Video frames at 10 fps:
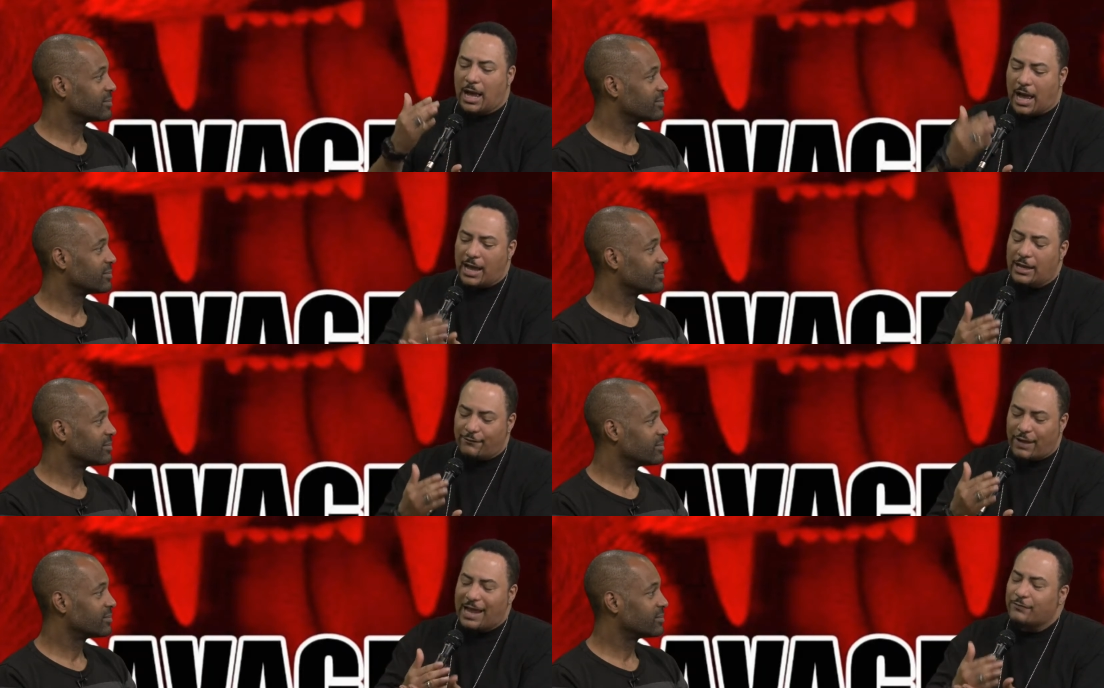Speaker 1: I
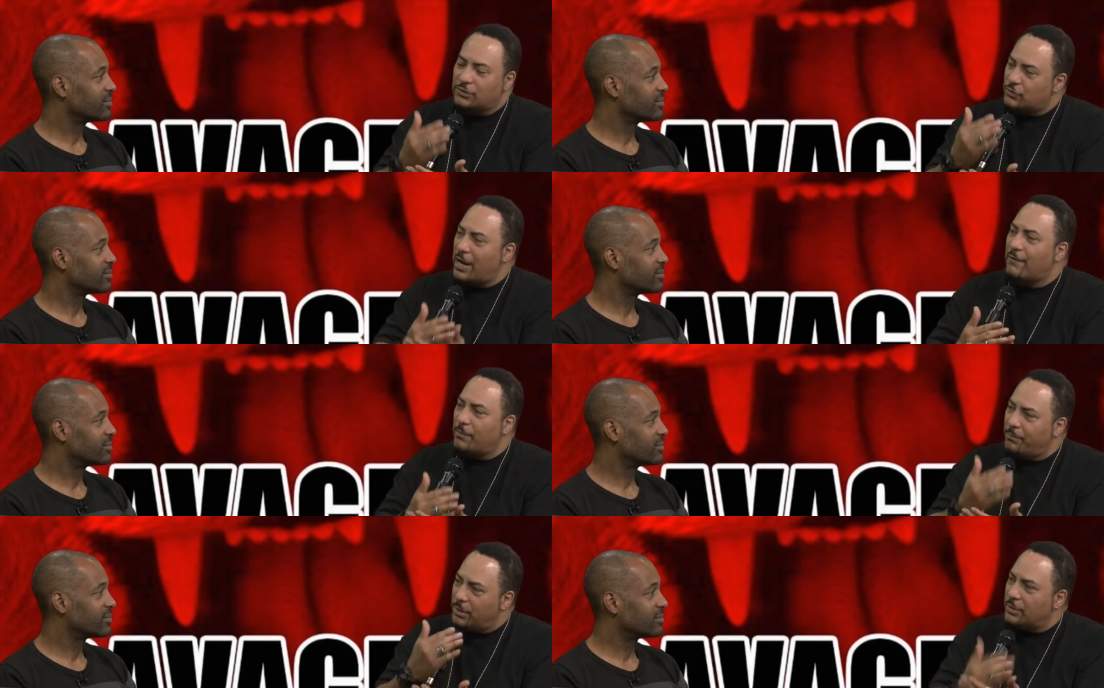if I have to drive
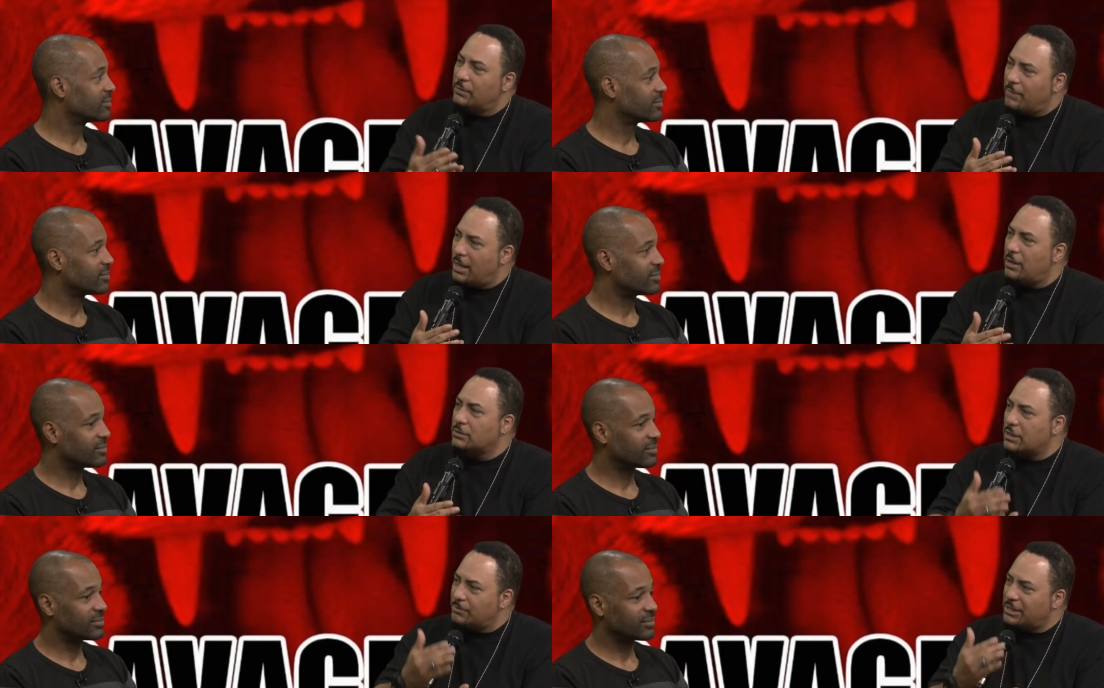a million
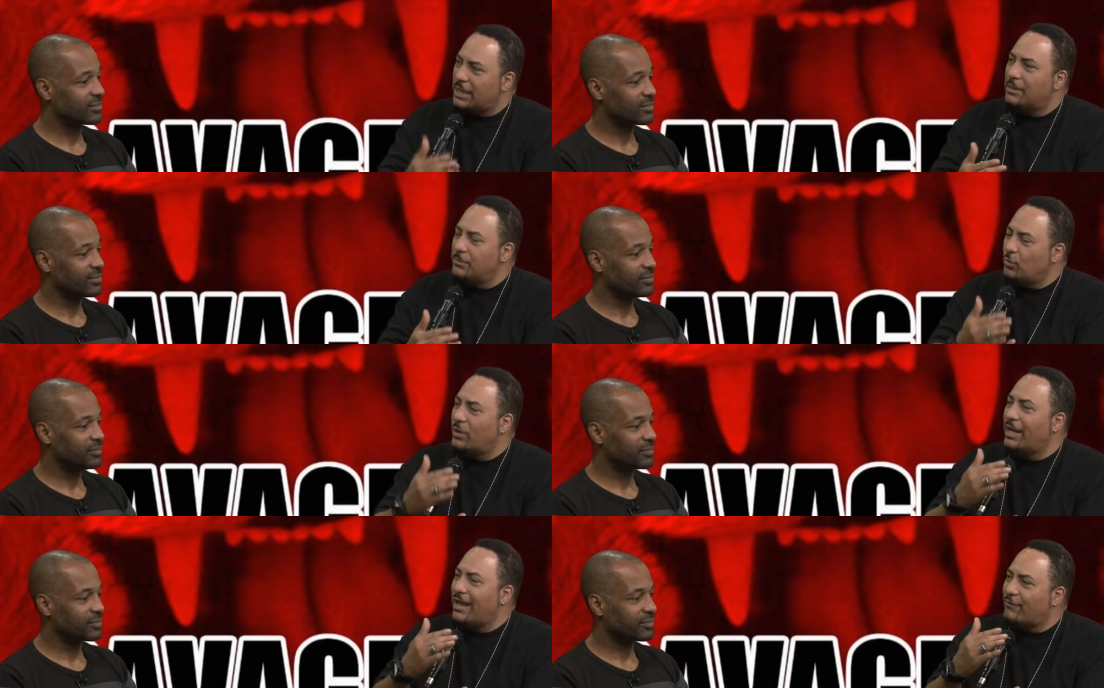miles, I'm taking them
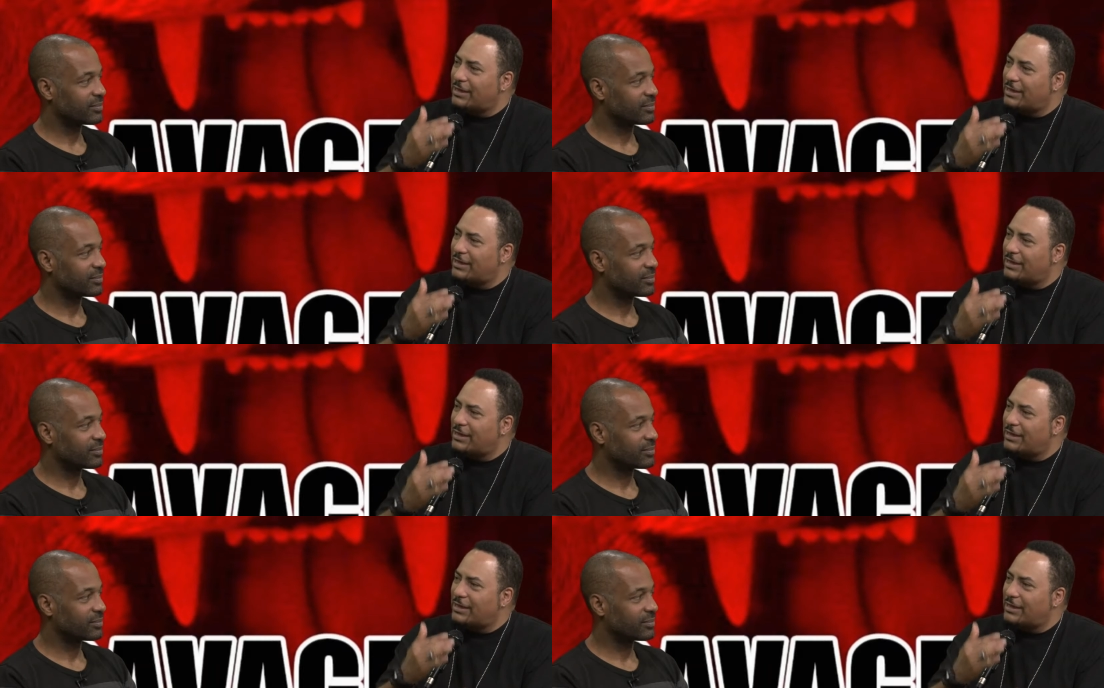where they have